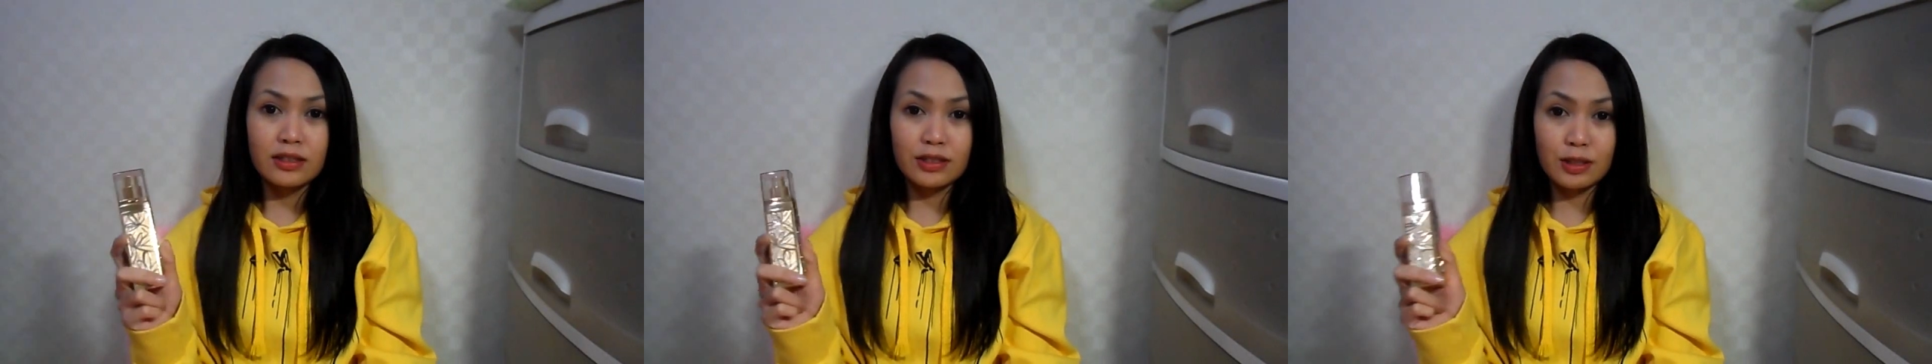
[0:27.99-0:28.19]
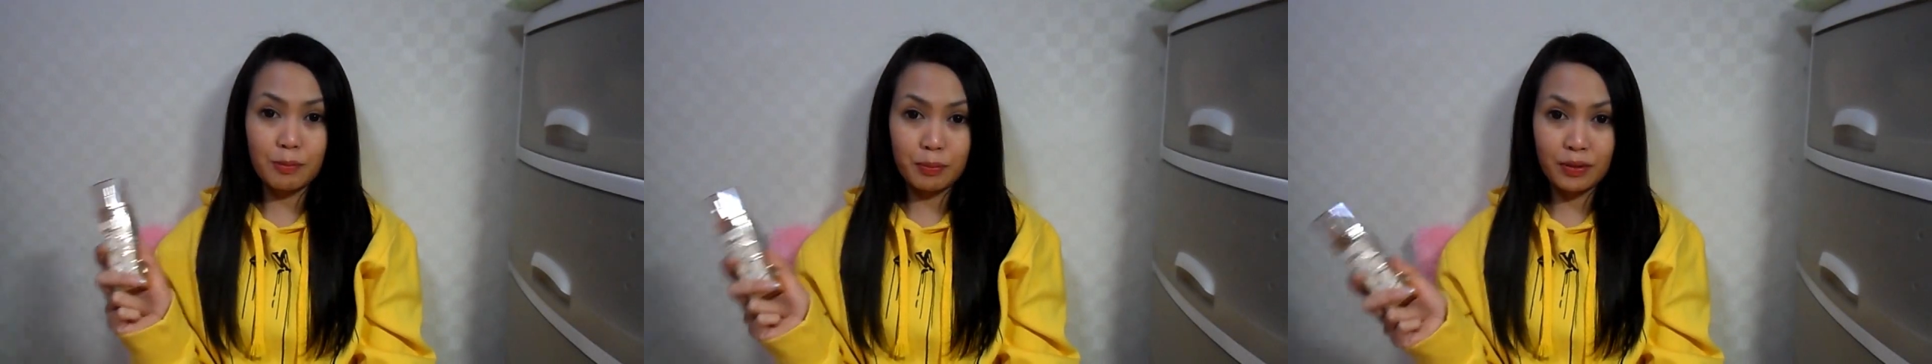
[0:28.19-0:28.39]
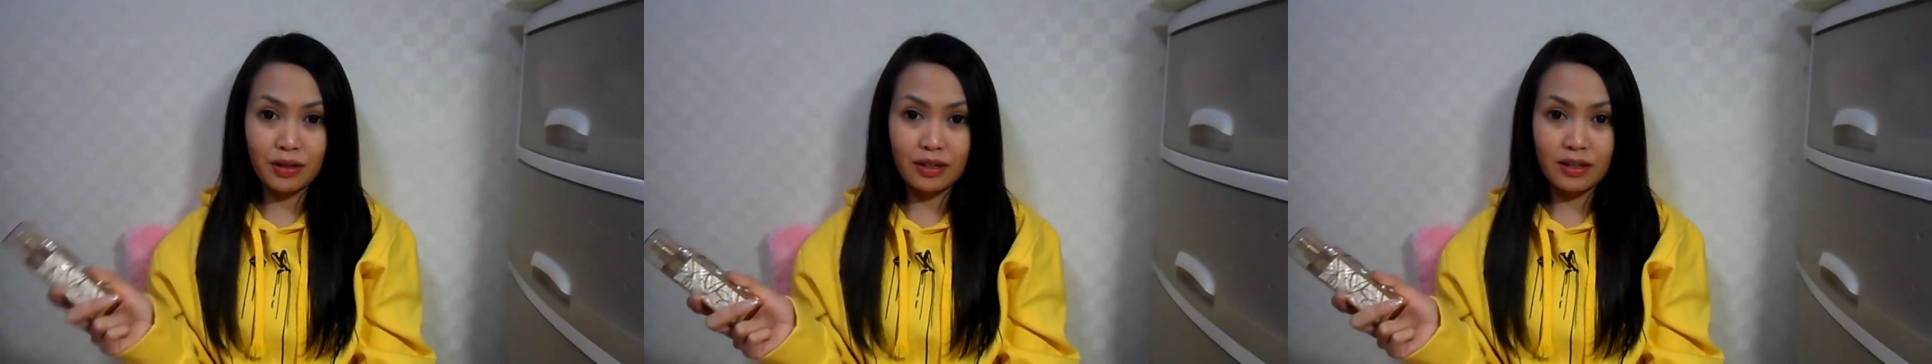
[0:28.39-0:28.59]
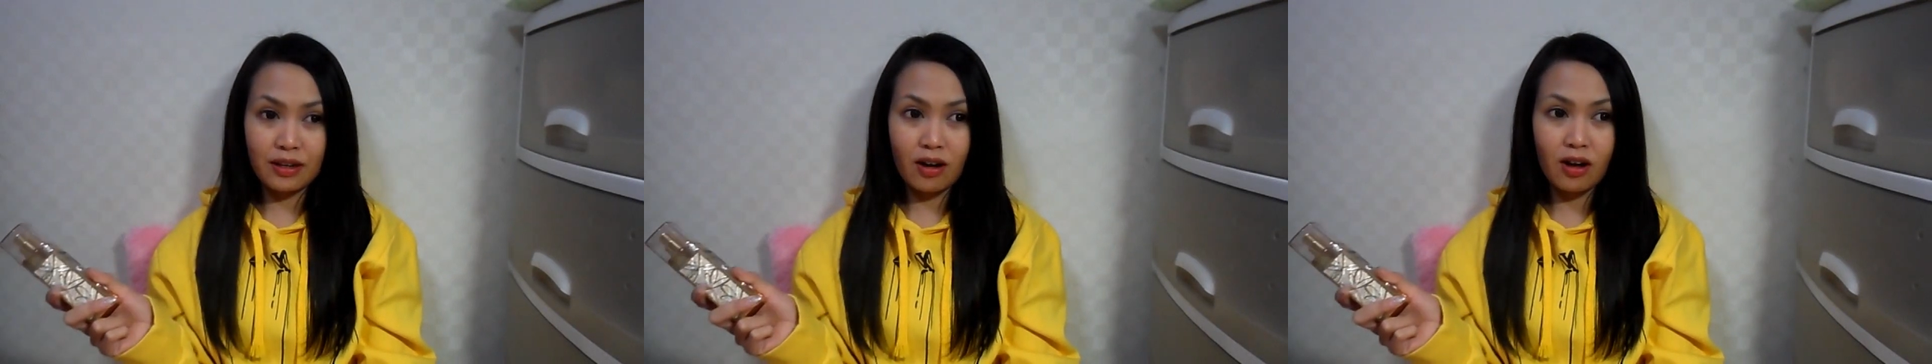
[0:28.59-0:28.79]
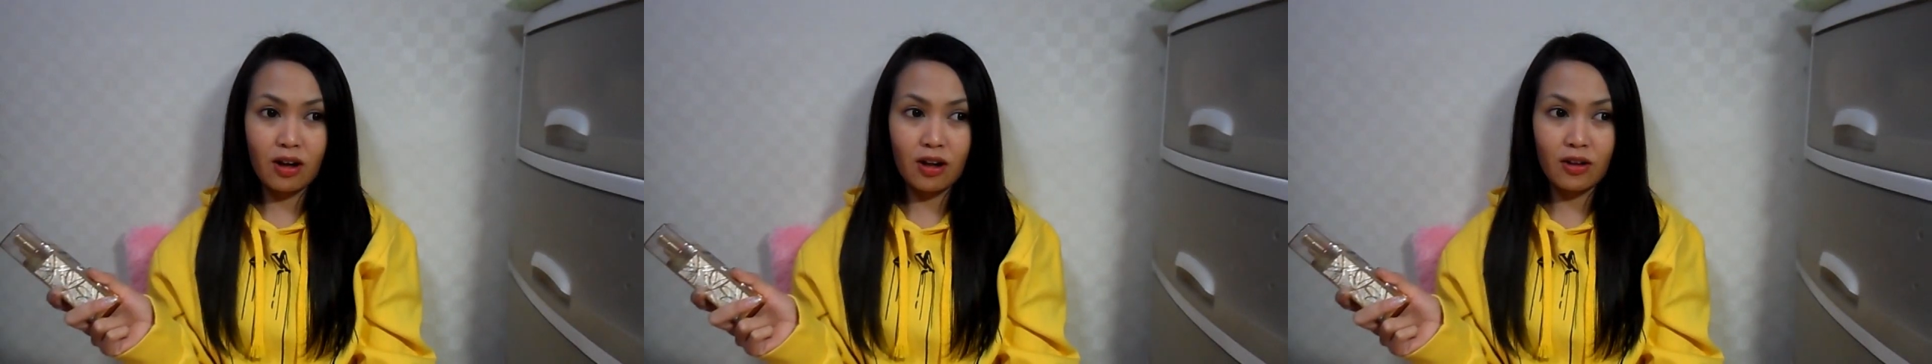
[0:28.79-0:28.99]

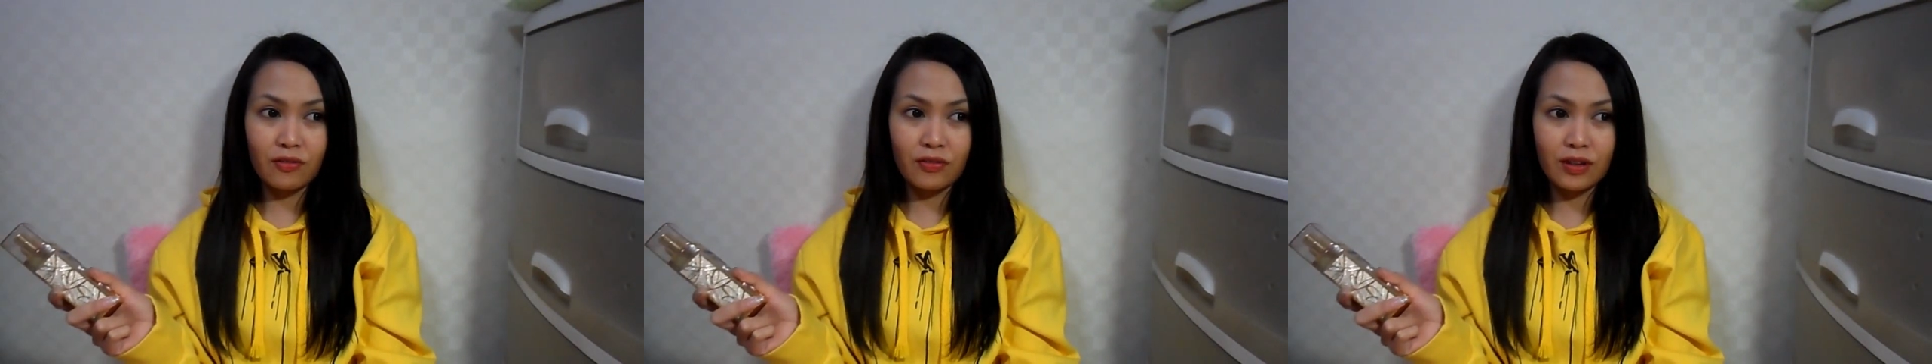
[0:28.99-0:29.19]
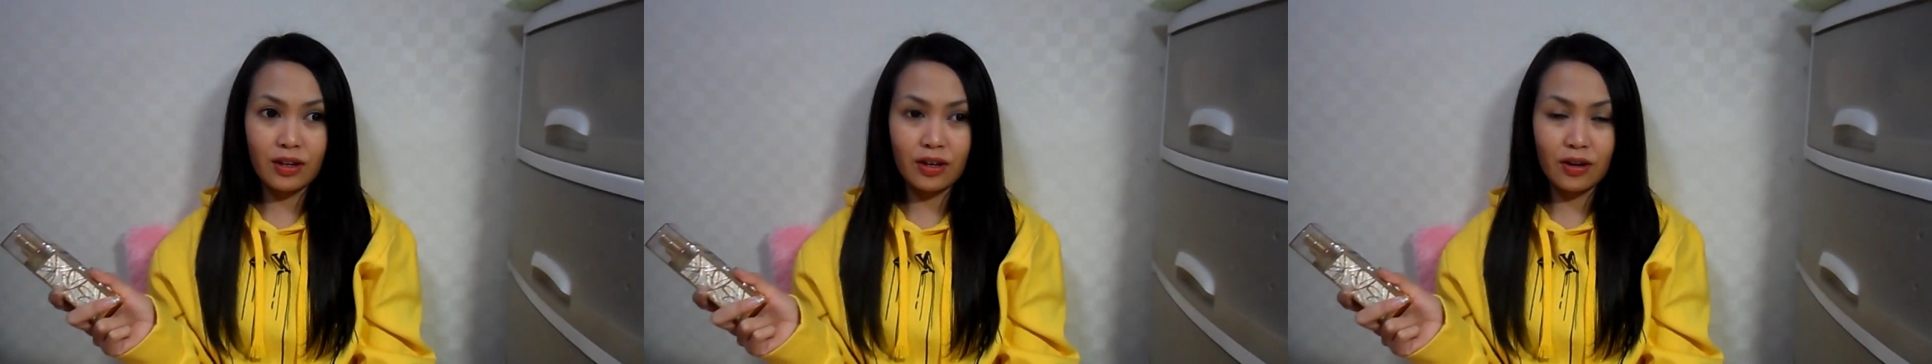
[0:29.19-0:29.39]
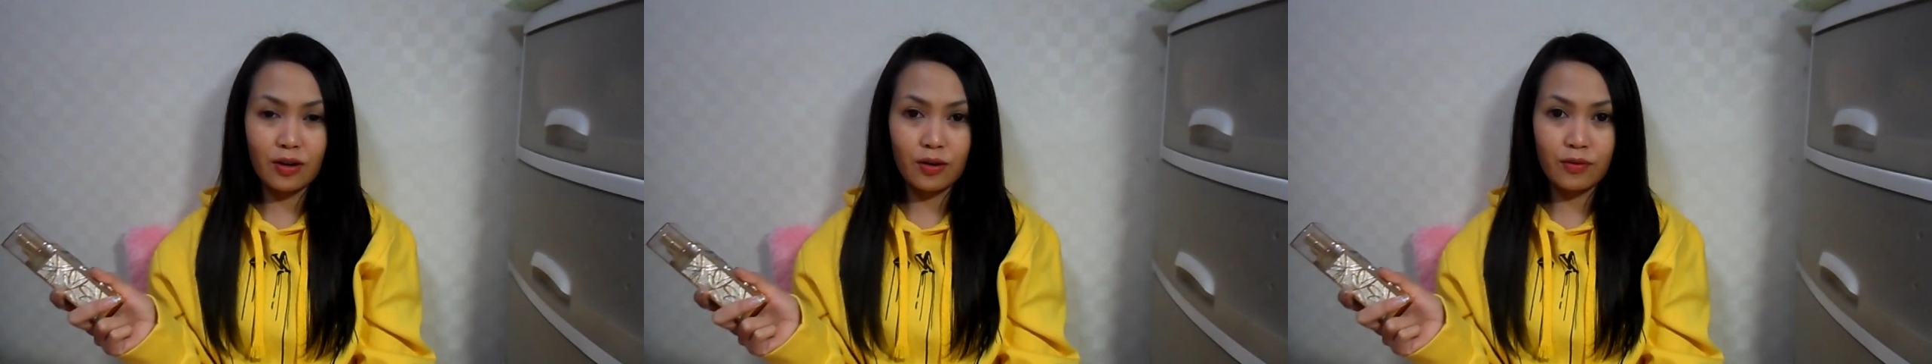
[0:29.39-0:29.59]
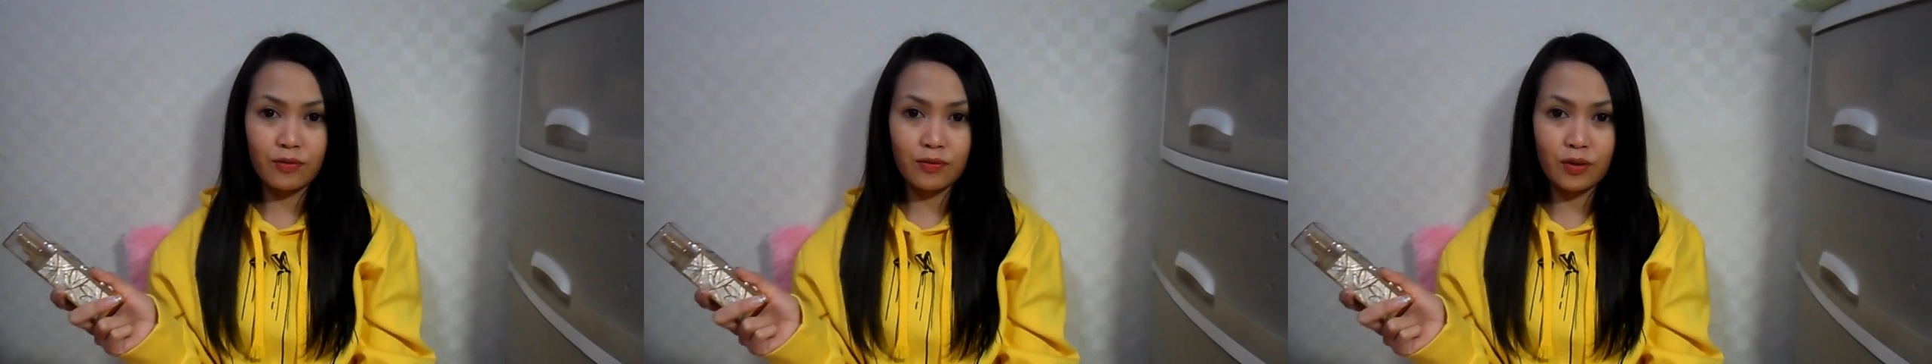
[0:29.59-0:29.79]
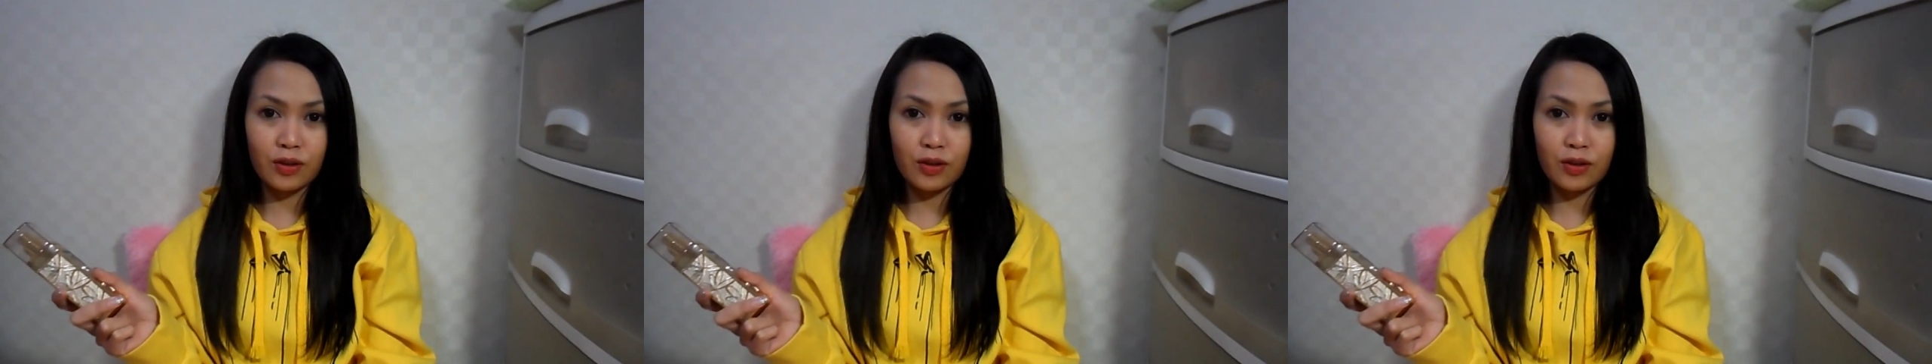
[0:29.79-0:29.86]
separate haul video